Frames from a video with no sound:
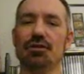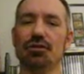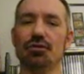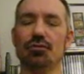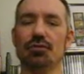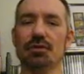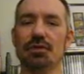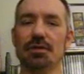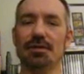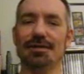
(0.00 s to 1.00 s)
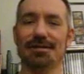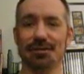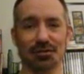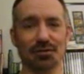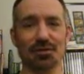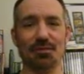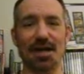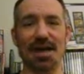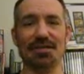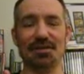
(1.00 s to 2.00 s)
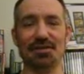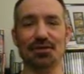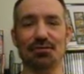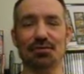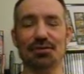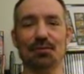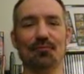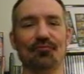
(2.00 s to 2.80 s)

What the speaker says: choose. Choose a path to choose.